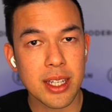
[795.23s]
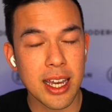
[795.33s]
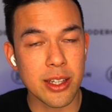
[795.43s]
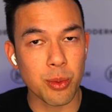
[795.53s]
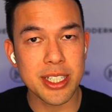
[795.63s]

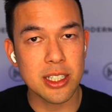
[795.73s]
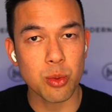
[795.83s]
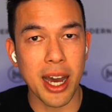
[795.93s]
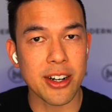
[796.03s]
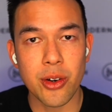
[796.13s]
And the reasons
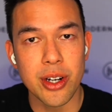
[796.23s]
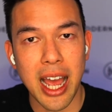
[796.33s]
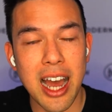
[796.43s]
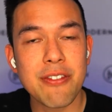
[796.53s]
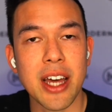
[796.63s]
why I don't
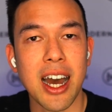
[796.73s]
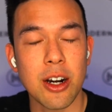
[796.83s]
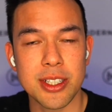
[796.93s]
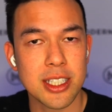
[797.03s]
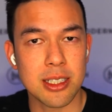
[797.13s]
have the
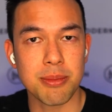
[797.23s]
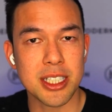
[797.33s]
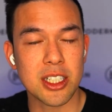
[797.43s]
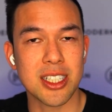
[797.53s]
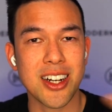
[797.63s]
hiring system
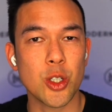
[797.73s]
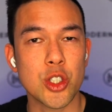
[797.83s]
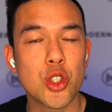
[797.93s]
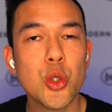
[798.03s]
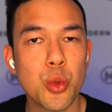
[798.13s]
is because I
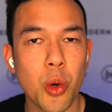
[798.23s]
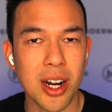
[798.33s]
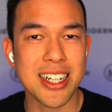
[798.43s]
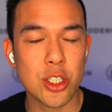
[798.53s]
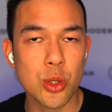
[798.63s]
don't do what
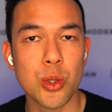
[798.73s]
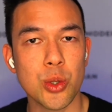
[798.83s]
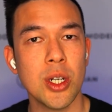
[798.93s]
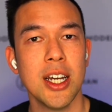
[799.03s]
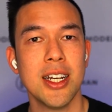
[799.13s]
I
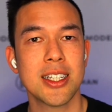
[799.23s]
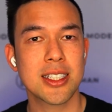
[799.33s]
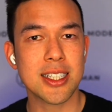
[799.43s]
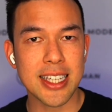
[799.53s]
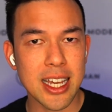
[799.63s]
do
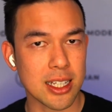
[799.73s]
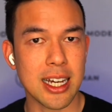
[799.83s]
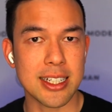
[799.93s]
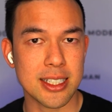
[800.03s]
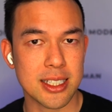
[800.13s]
to get
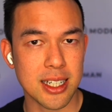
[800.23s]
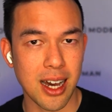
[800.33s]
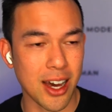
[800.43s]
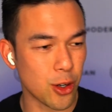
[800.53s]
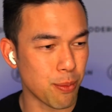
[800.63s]
clients.
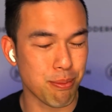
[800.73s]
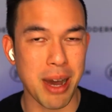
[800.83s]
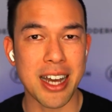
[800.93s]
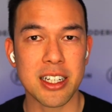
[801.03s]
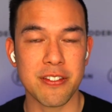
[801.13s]
I don't
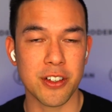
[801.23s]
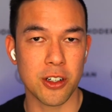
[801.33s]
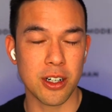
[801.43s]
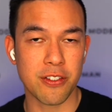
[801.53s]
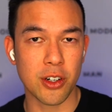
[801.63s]
market for
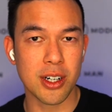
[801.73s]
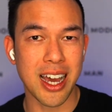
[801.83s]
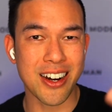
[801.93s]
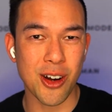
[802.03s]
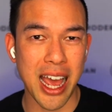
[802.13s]
it.
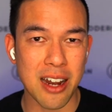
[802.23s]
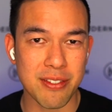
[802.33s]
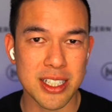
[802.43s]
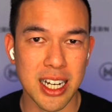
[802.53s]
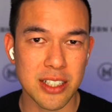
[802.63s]
I don't
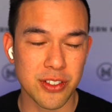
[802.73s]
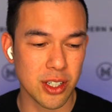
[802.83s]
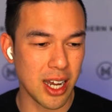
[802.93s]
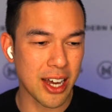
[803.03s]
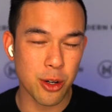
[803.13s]
advertise for
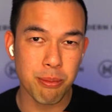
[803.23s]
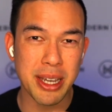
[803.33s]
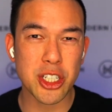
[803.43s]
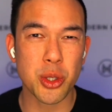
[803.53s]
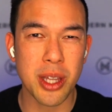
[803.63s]
it. I don't
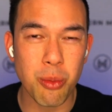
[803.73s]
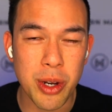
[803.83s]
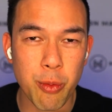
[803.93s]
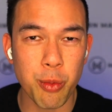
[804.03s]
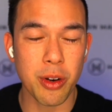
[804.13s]
make sure that
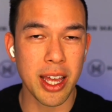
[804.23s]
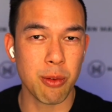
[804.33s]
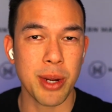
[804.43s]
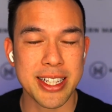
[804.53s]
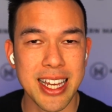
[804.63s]

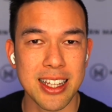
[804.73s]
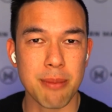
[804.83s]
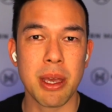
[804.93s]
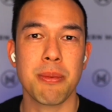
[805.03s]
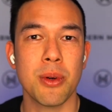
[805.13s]
we're telling
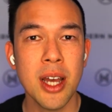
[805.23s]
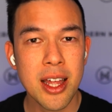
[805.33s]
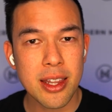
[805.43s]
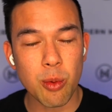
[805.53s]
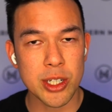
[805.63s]
people
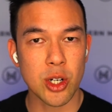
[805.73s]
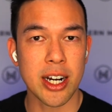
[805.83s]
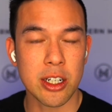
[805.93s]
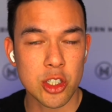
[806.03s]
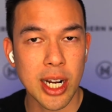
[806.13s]
that we're trying
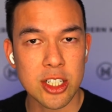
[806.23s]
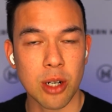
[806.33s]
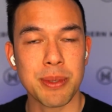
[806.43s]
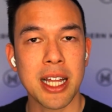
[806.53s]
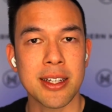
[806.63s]
to attract
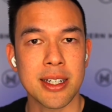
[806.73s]
top talent.